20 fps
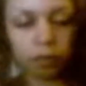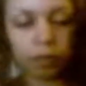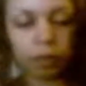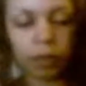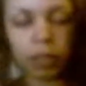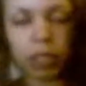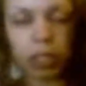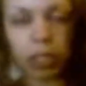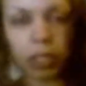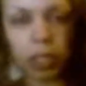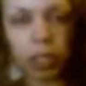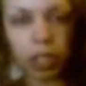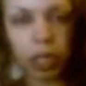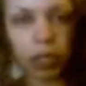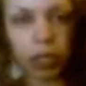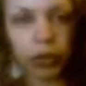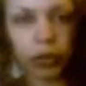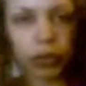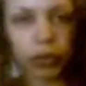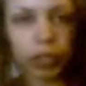basically
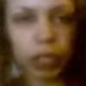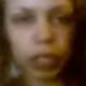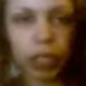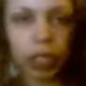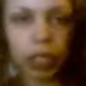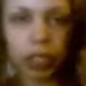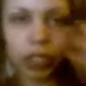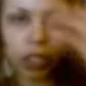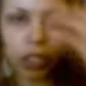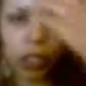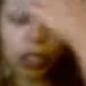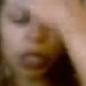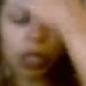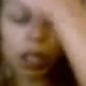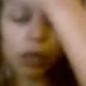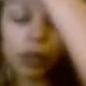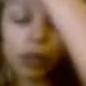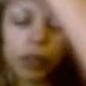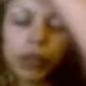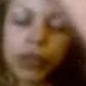understand each other
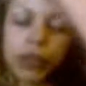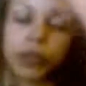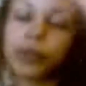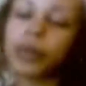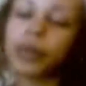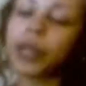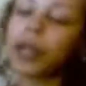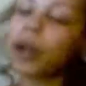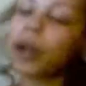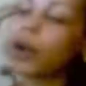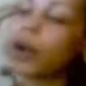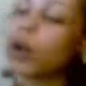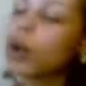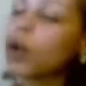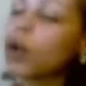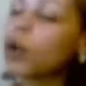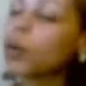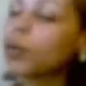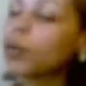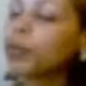like we do now,
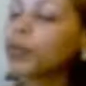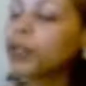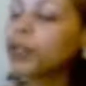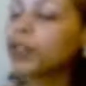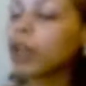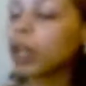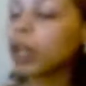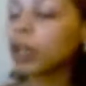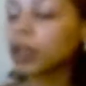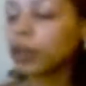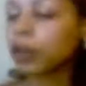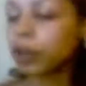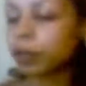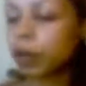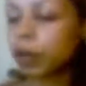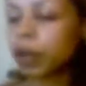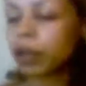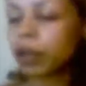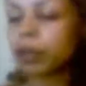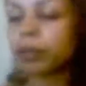when we try to learn
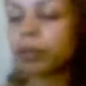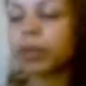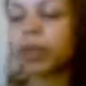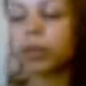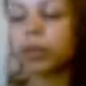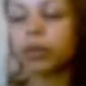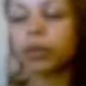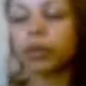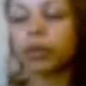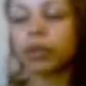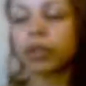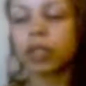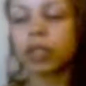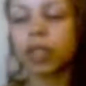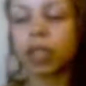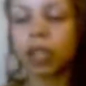other people's